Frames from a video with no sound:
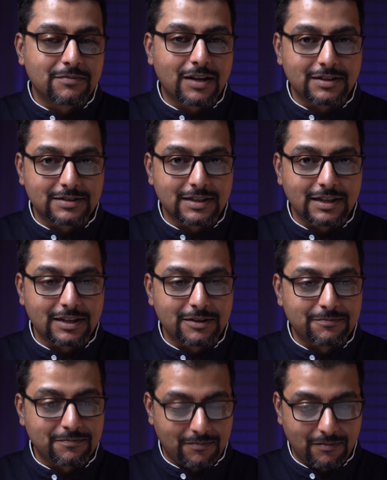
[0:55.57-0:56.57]
I say,
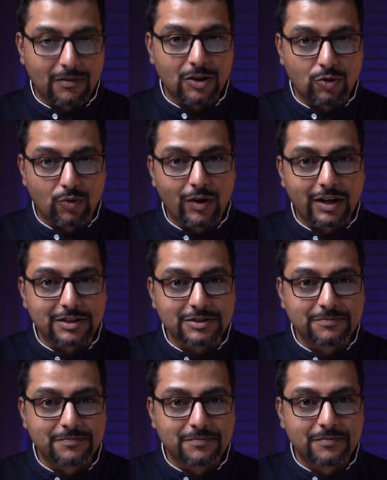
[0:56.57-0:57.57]
you're right,
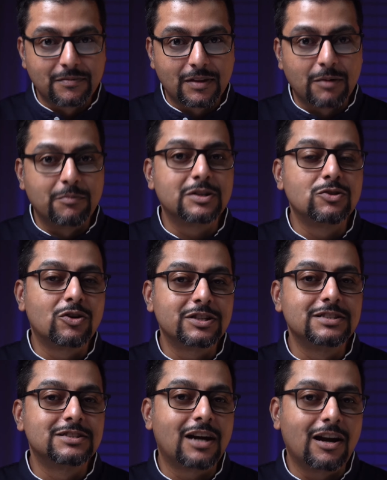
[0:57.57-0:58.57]
but not
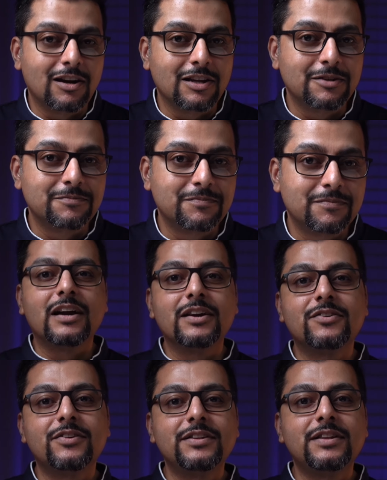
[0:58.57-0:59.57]
entirely. I
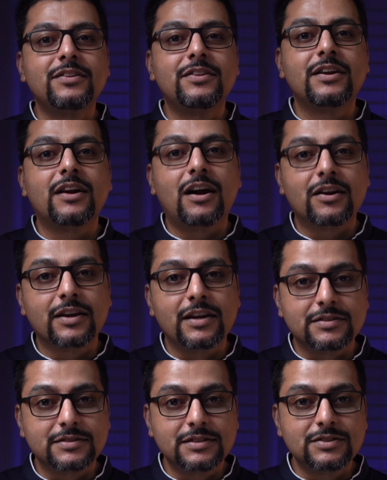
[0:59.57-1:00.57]
agree that there are
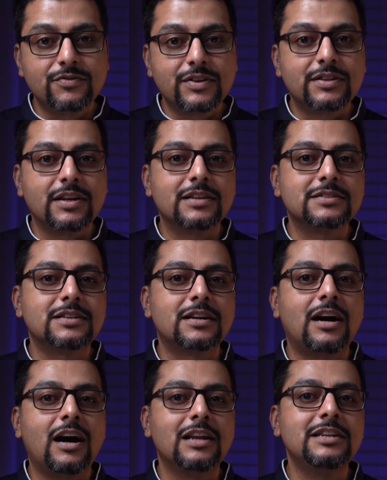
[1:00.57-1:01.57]
cases where things are
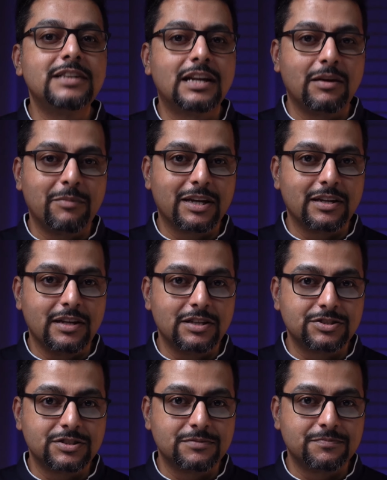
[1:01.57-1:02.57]
highly dynamic in
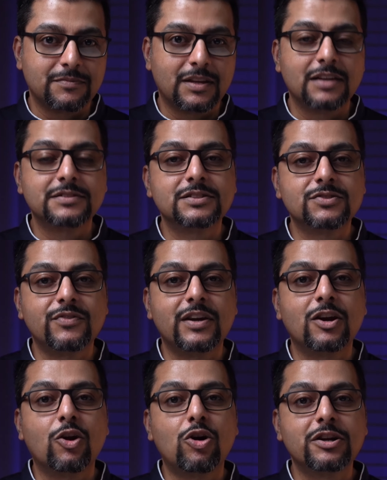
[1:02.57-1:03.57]
nature, cases where
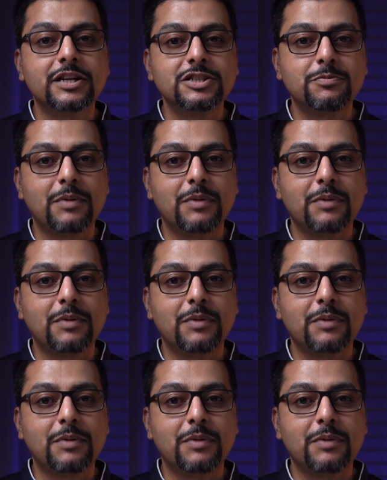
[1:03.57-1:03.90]
long-range